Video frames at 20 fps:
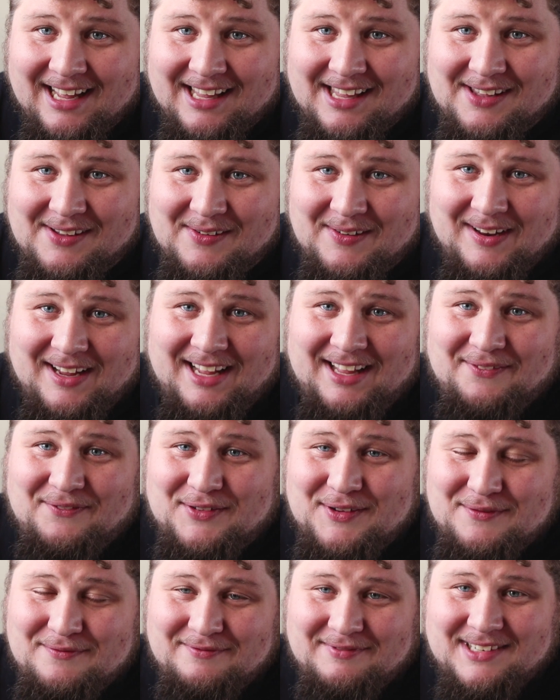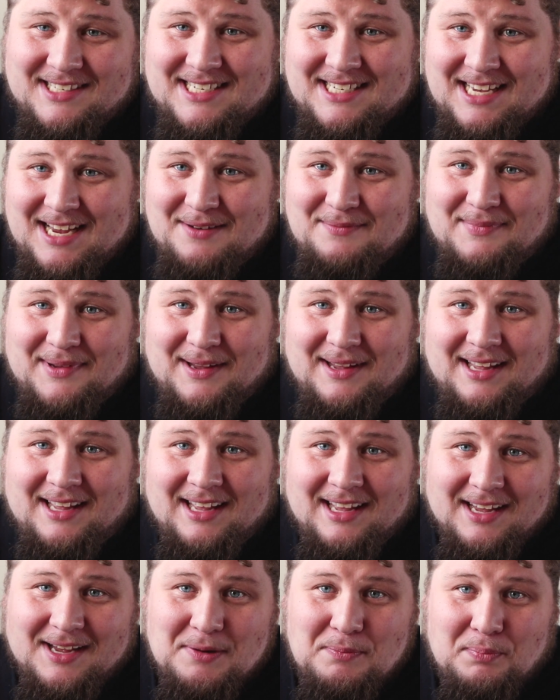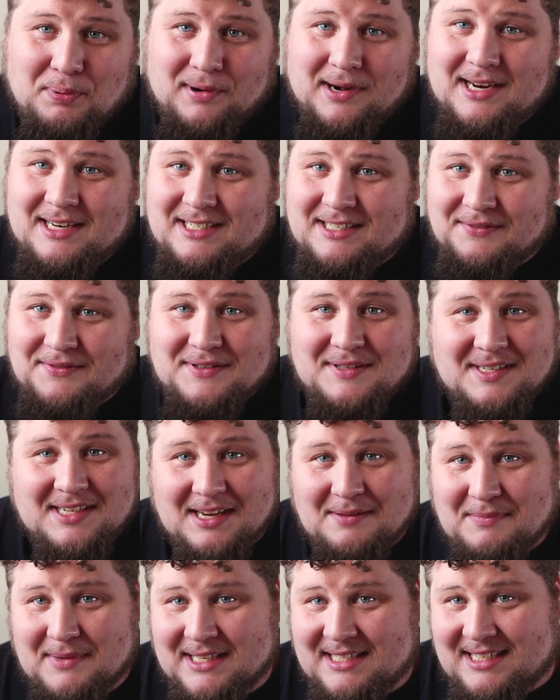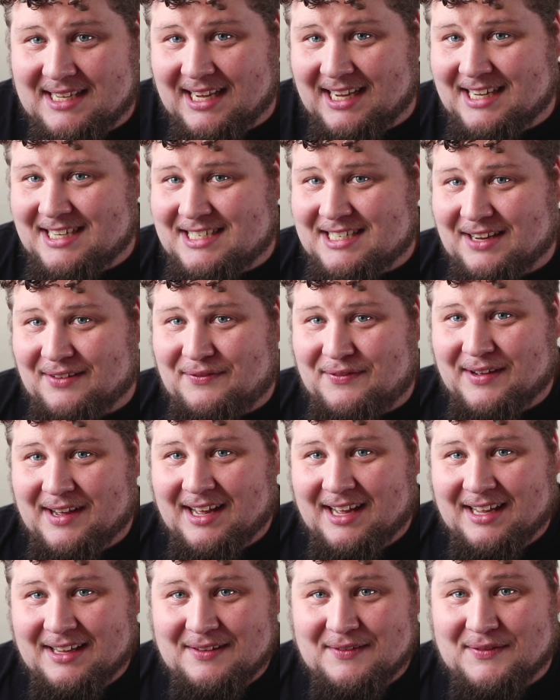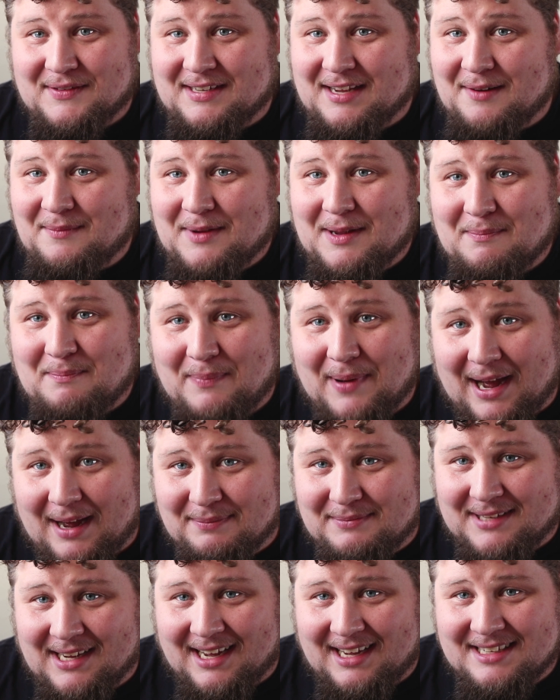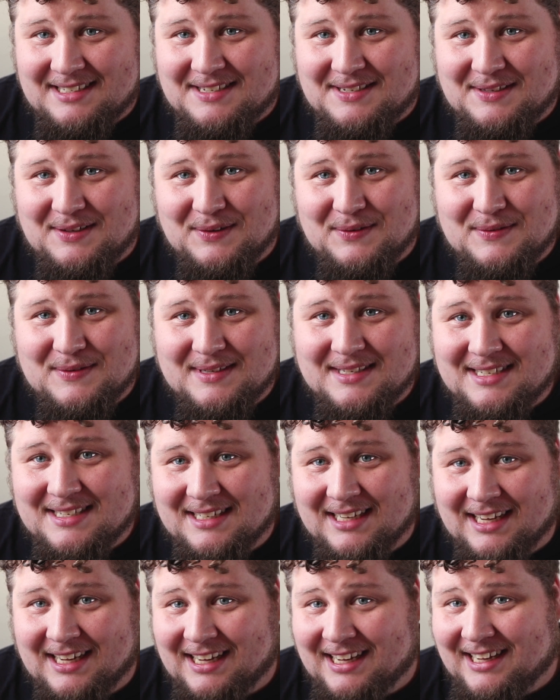If you've seen me preach, if you've seen me teach, if you've seen me baptize students,